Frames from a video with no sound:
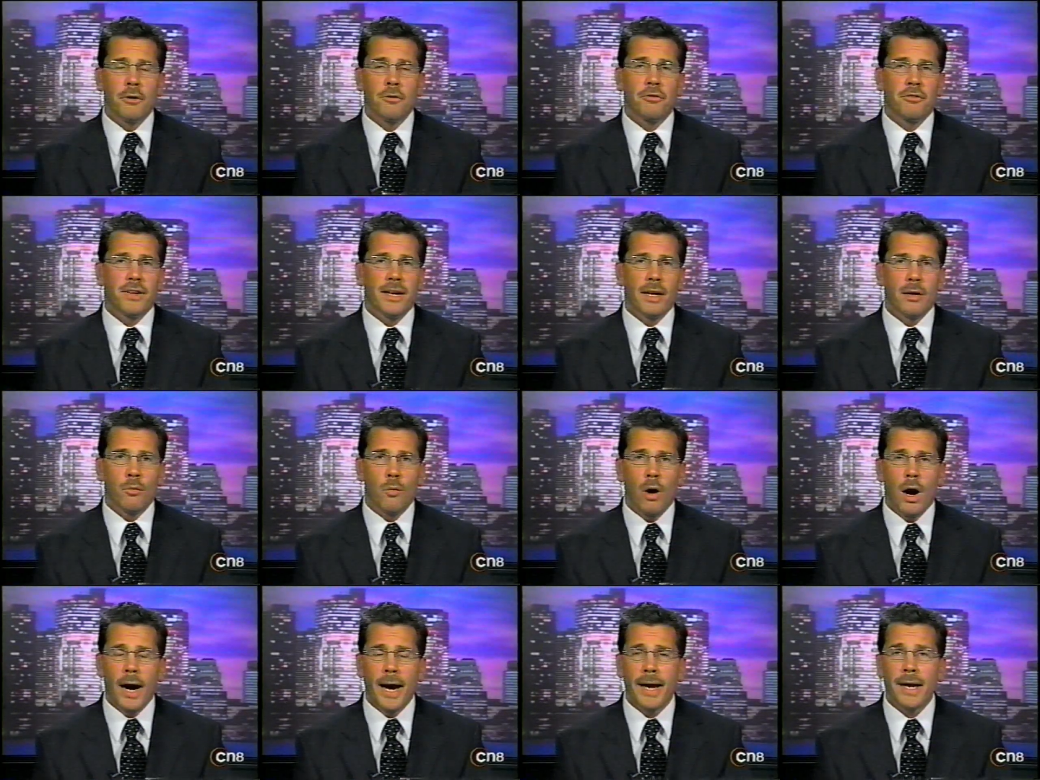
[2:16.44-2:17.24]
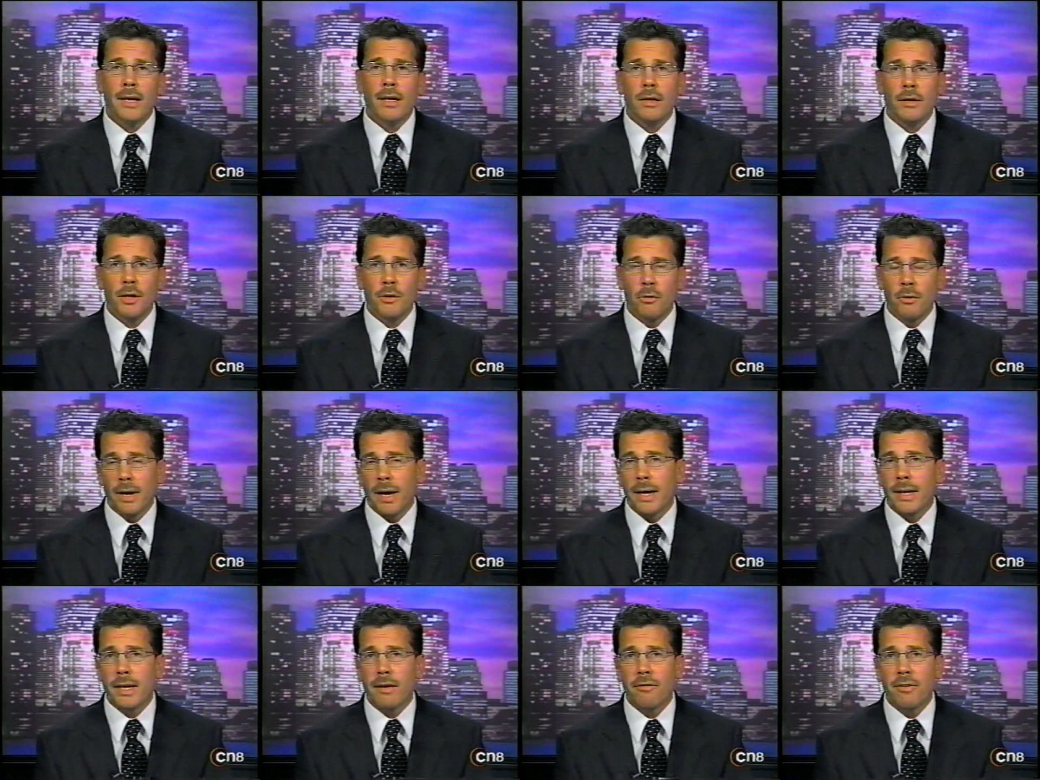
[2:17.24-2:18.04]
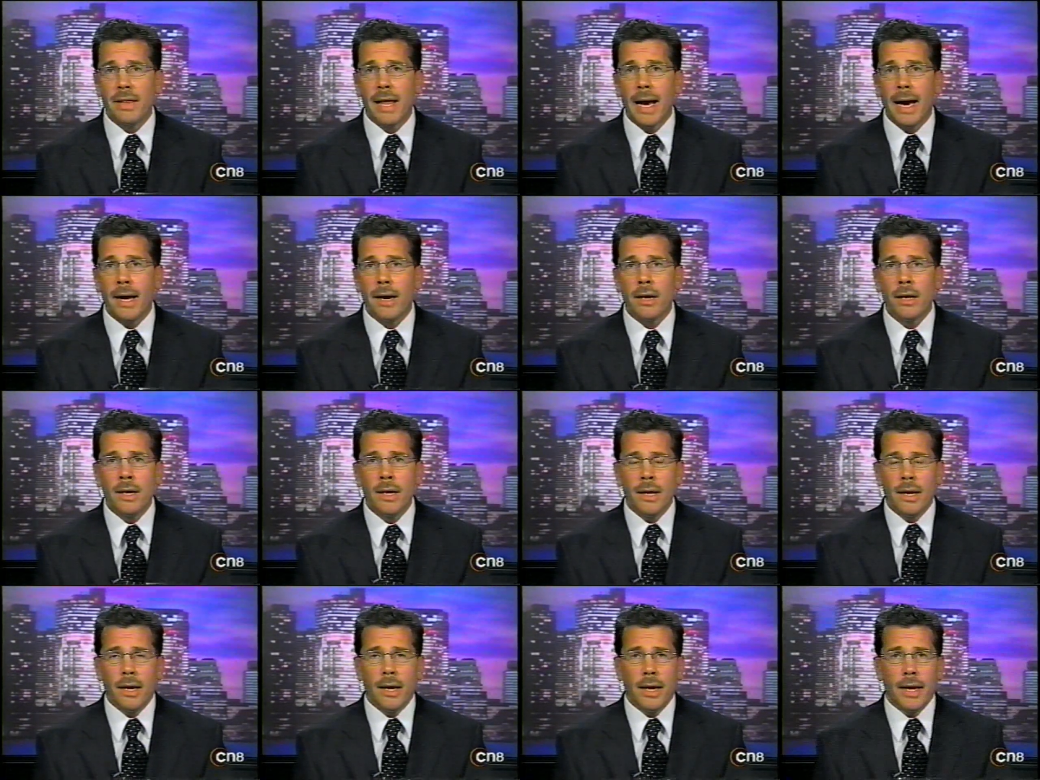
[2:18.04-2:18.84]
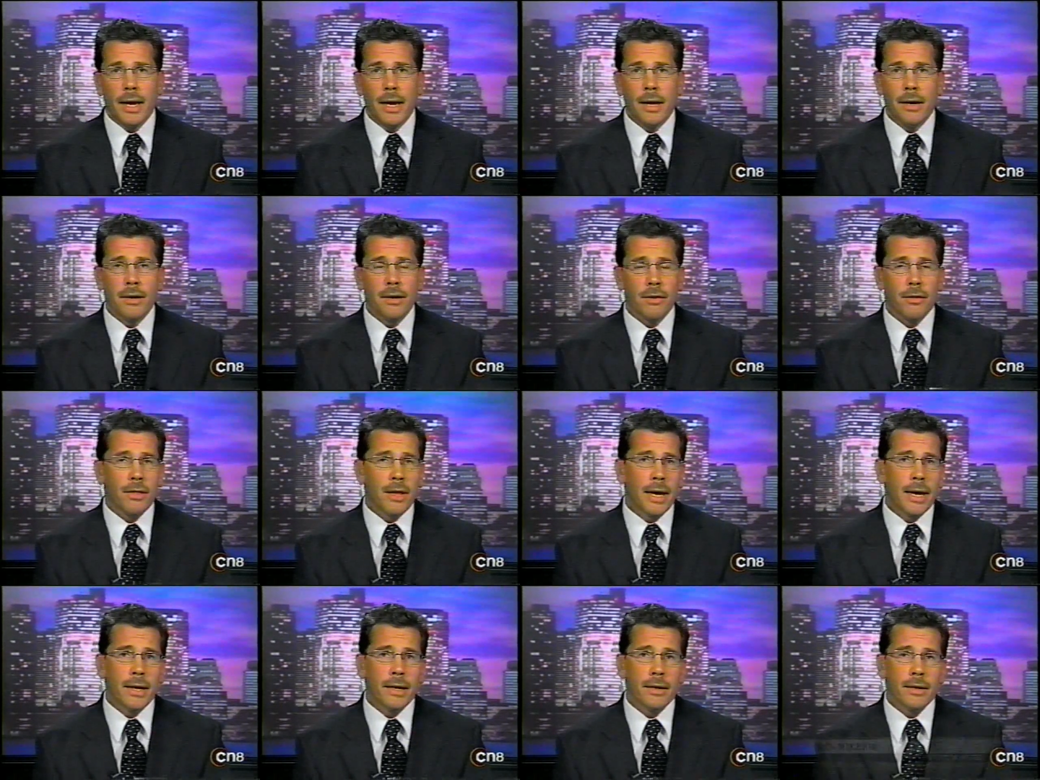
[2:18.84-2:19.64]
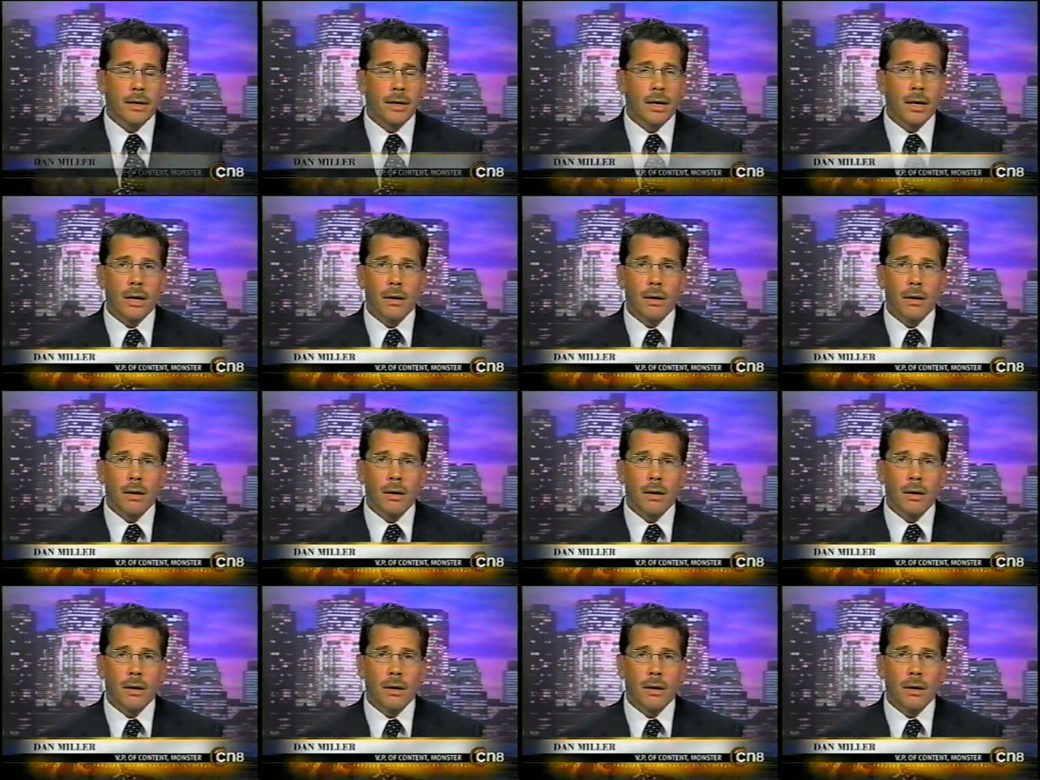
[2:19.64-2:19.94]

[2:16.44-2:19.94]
understand why you were not given that, and then